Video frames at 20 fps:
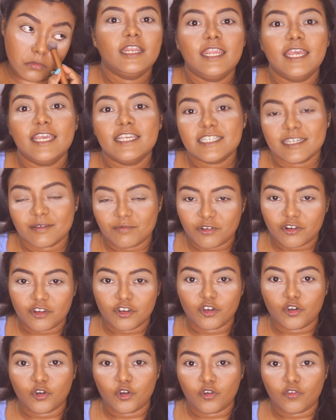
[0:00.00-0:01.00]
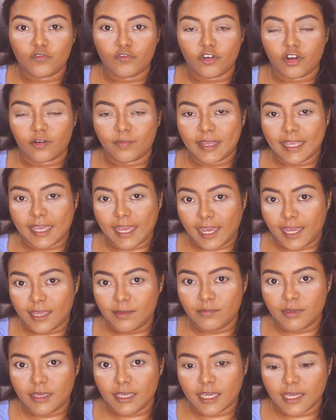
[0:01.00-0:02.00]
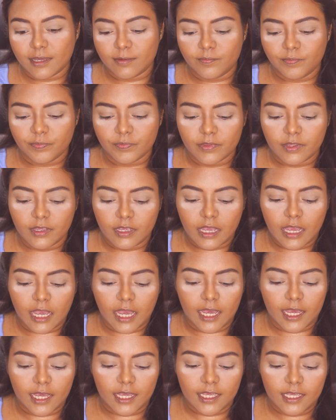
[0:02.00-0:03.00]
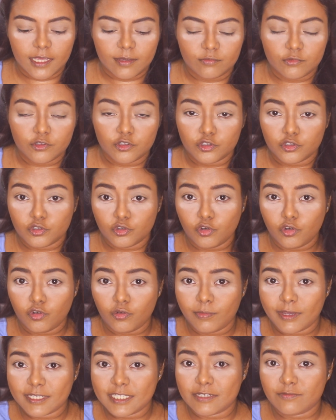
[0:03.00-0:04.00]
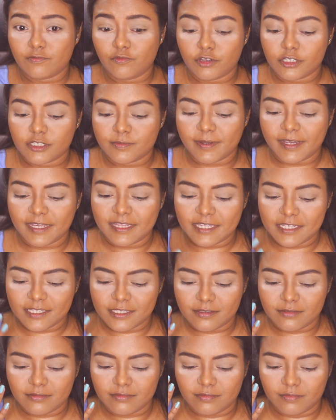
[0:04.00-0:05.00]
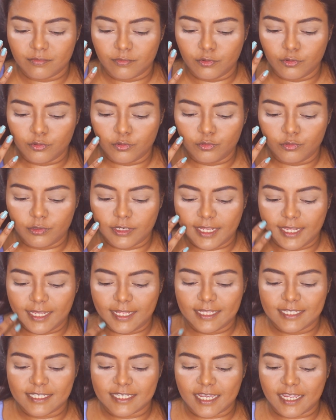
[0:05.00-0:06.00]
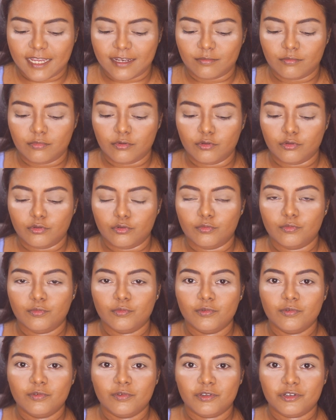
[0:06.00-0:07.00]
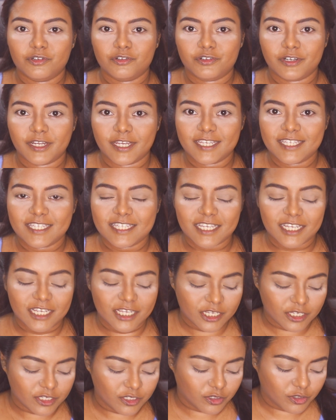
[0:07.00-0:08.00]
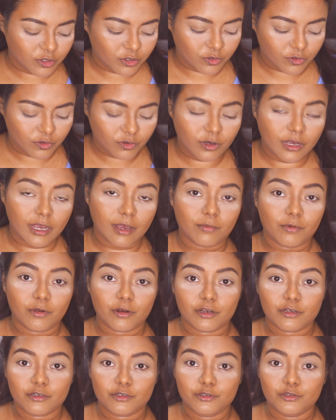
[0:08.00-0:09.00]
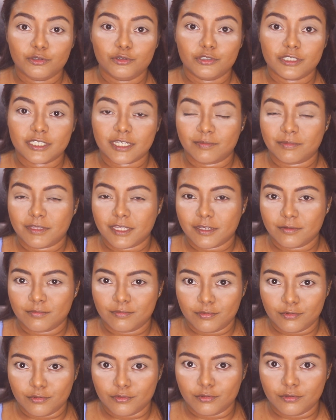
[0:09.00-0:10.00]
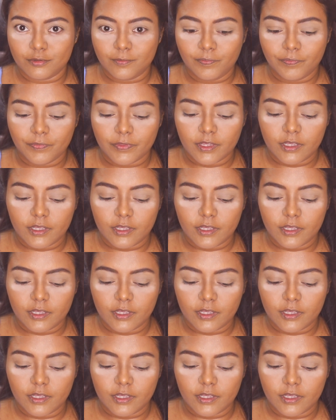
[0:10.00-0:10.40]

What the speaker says: Next, I'm gonna go for my eye makeup. I am so much influenced by these blue nails and blue dress, so I'm gonna do something blue.